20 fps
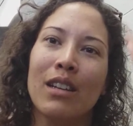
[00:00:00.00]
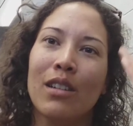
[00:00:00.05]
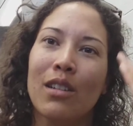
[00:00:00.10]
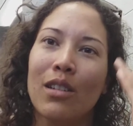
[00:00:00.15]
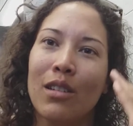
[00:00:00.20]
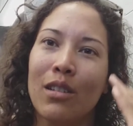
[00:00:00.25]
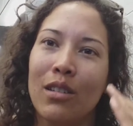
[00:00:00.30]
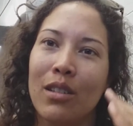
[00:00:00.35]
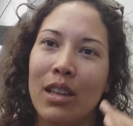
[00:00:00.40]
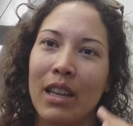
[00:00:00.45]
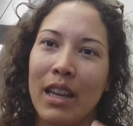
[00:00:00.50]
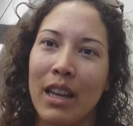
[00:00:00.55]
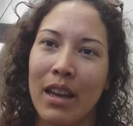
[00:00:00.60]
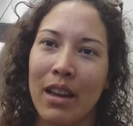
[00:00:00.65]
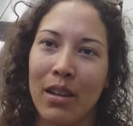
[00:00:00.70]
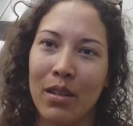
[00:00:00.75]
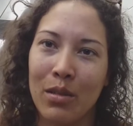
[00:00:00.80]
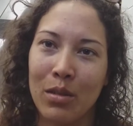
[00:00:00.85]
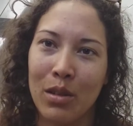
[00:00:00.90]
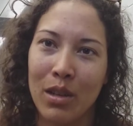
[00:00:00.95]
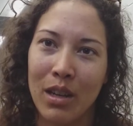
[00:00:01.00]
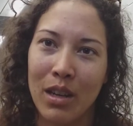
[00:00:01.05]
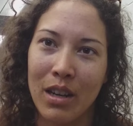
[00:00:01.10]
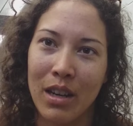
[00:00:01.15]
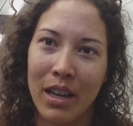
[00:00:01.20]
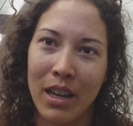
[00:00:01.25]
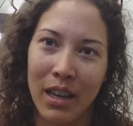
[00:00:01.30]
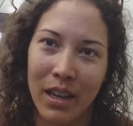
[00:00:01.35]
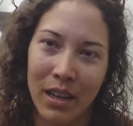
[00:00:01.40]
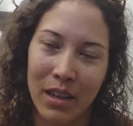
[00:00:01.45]
Do the count.
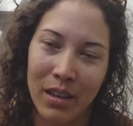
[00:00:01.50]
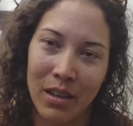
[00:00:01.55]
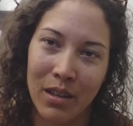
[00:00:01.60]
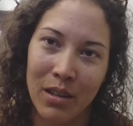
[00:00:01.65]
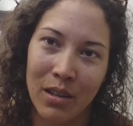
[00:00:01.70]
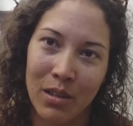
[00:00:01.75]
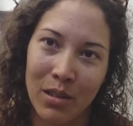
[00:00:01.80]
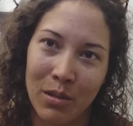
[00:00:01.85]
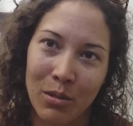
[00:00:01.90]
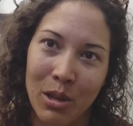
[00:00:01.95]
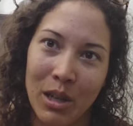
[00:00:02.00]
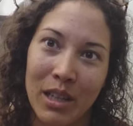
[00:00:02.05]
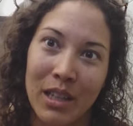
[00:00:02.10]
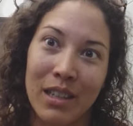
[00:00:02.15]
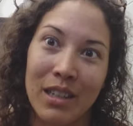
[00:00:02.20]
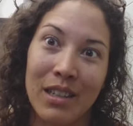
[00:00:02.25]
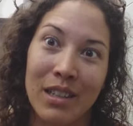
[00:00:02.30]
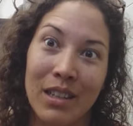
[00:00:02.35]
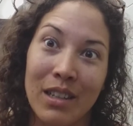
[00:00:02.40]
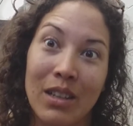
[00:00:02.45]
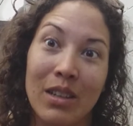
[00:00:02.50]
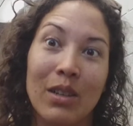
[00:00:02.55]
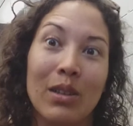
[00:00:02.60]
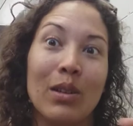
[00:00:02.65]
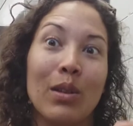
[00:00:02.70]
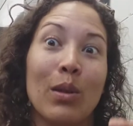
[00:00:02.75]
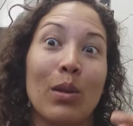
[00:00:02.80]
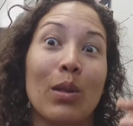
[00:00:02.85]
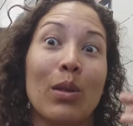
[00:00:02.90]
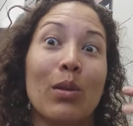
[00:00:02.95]
Inhale, 1,
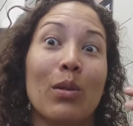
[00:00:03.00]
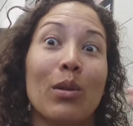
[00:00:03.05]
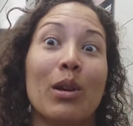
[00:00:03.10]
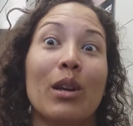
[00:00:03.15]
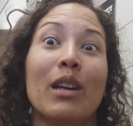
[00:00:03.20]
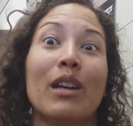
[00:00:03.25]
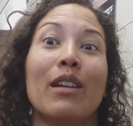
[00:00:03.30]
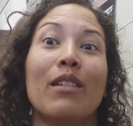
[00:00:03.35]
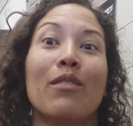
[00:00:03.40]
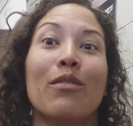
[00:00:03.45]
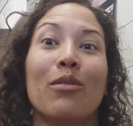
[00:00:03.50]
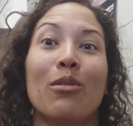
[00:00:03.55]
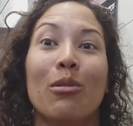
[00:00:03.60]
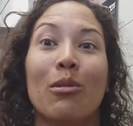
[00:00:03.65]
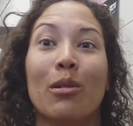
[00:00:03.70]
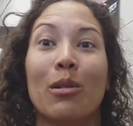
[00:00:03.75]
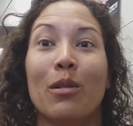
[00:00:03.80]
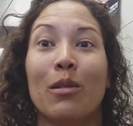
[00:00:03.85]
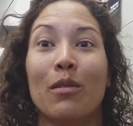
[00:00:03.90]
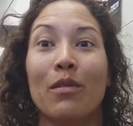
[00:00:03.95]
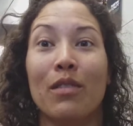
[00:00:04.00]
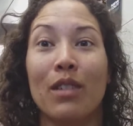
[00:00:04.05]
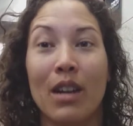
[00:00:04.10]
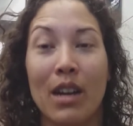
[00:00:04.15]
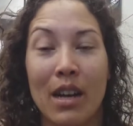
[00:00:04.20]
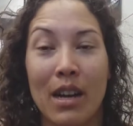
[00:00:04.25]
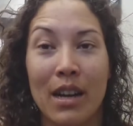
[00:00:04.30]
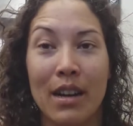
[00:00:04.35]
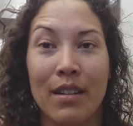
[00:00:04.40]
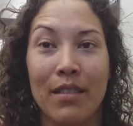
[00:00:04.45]
2, 3, 4,
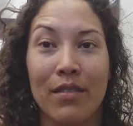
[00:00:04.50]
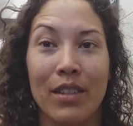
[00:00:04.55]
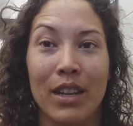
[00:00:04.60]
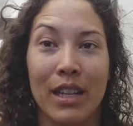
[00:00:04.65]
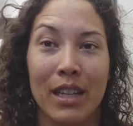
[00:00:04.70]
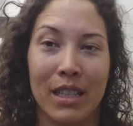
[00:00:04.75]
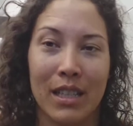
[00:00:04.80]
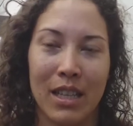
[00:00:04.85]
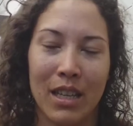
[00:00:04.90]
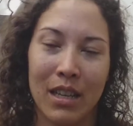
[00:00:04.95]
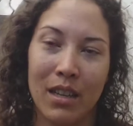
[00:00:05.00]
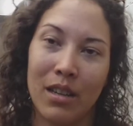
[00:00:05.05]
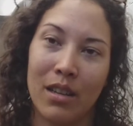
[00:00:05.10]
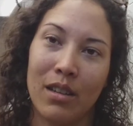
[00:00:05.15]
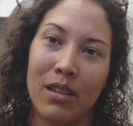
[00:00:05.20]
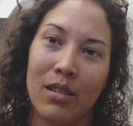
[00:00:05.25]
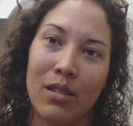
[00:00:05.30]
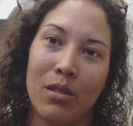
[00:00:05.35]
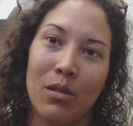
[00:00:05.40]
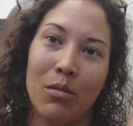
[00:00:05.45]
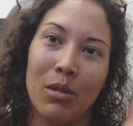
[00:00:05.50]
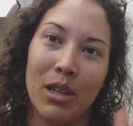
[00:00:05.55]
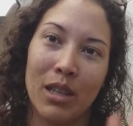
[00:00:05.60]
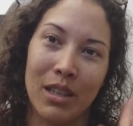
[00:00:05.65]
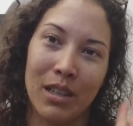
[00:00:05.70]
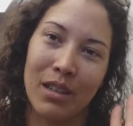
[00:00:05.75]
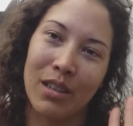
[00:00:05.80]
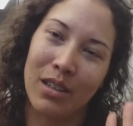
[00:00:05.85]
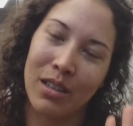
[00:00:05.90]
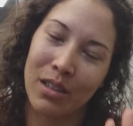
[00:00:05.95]
5. Exhale,
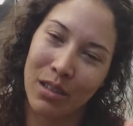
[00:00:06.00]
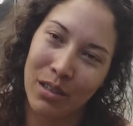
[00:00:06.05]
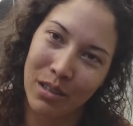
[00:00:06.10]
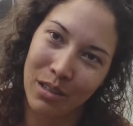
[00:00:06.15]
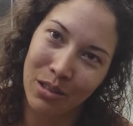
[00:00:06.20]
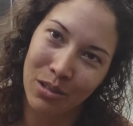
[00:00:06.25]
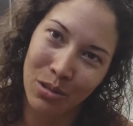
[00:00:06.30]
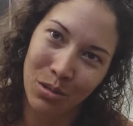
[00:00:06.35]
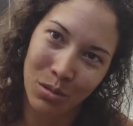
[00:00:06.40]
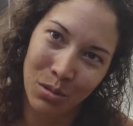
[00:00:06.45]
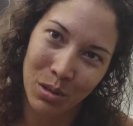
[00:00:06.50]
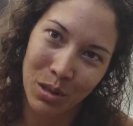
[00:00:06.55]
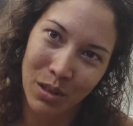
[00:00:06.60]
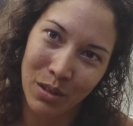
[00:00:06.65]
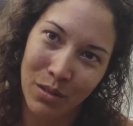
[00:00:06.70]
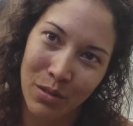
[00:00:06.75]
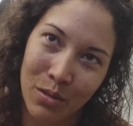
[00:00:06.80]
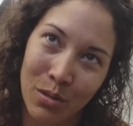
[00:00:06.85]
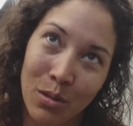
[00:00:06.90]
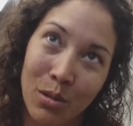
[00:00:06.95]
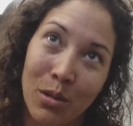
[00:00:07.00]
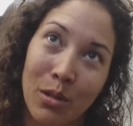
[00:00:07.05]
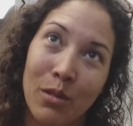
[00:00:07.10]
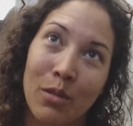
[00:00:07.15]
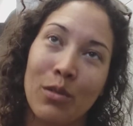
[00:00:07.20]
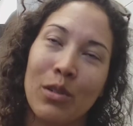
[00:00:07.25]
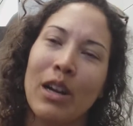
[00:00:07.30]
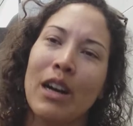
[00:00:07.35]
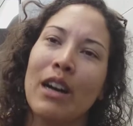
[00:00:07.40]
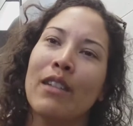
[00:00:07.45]
1, 2, 3, 4,
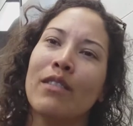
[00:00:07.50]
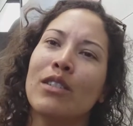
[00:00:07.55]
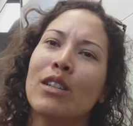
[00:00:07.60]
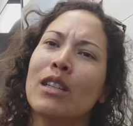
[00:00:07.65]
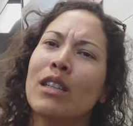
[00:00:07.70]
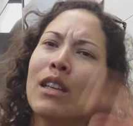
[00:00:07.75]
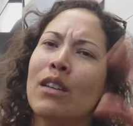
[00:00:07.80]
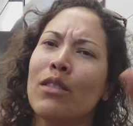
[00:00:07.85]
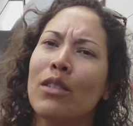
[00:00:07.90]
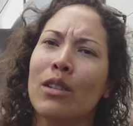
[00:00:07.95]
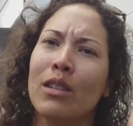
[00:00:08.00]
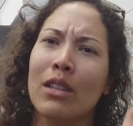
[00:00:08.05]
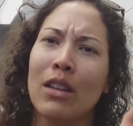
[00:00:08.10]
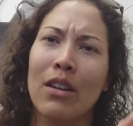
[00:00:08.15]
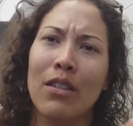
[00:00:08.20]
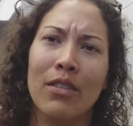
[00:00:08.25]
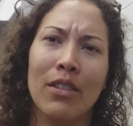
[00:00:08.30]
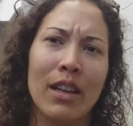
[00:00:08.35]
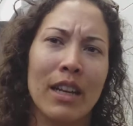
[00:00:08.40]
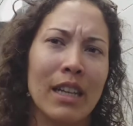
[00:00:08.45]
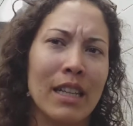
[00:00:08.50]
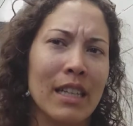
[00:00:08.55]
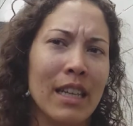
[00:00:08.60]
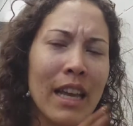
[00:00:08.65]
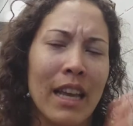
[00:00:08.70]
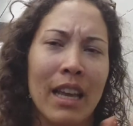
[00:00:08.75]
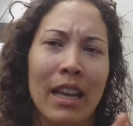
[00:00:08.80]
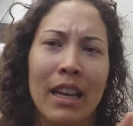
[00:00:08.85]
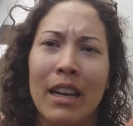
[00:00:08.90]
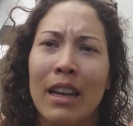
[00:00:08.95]
5. Just give yourself like
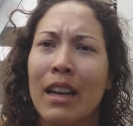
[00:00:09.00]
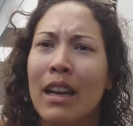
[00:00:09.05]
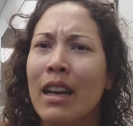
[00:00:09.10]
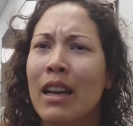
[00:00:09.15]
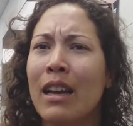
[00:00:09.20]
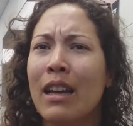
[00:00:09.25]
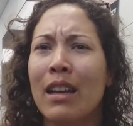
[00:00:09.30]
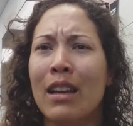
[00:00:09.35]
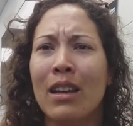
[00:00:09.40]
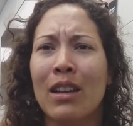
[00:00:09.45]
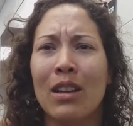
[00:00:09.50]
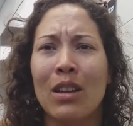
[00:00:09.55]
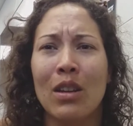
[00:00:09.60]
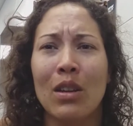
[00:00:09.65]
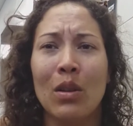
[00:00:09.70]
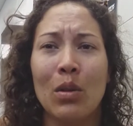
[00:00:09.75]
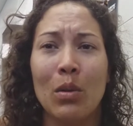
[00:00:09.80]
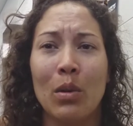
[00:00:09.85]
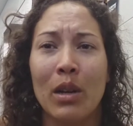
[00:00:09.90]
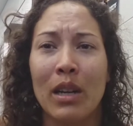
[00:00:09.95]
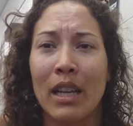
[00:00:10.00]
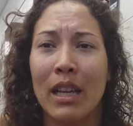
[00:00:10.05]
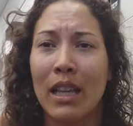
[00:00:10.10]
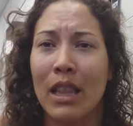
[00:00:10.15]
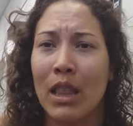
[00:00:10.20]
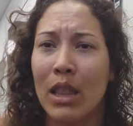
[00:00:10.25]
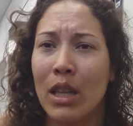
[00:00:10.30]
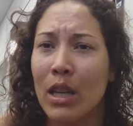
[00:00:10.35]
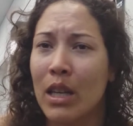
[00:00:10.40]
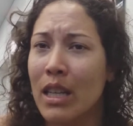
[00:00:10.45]
10, 20,
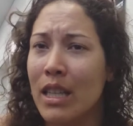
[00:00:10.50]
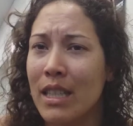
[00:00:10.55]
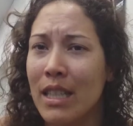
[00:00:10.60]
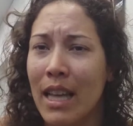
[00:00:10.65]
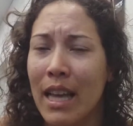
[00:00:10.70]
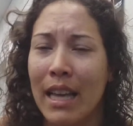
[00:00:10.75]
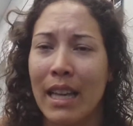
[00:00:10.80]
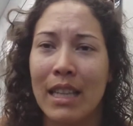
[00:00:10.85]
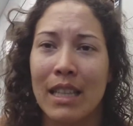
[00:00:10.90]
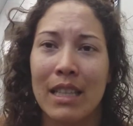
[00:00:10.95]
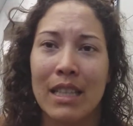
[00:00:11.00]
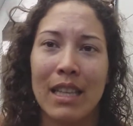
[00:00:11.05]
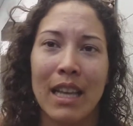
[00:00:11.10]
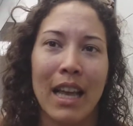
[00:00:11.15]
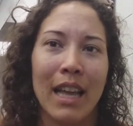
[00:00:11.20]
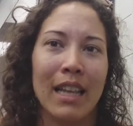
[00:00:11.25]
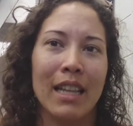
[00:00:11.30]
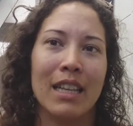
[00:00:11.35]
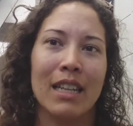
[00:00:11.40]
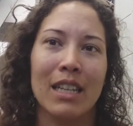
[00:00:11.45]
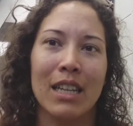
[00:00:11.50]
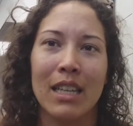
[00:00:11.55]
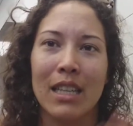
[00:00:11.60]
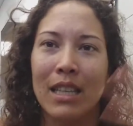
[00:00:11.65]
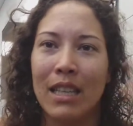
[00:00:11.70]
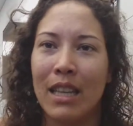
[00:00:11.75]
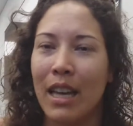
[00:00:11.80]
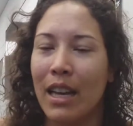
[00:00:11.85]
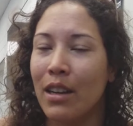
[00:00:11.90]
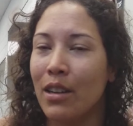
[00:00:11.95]
30 seconds, and
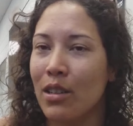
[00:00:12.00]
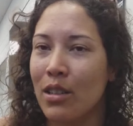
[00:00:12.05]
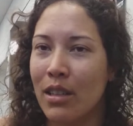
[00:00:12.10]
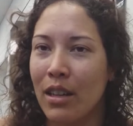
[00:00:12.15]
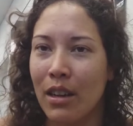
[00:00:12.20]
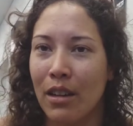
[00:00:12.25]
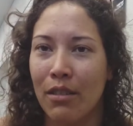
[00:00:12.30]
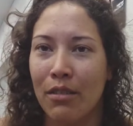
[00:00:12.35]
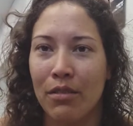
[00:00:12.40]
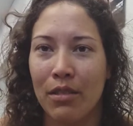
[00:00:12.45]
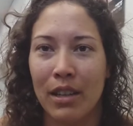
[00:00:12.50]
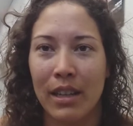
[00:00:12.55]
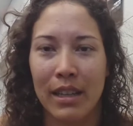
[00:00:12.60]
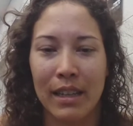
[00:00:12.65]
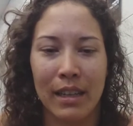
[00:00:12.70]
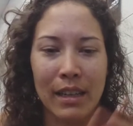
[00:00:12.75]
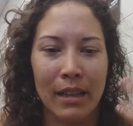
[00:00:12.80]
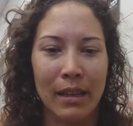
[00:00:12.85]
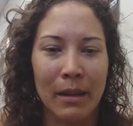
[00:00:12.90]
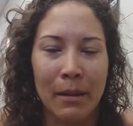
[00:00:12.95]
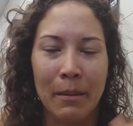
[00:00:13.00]
just get yourself like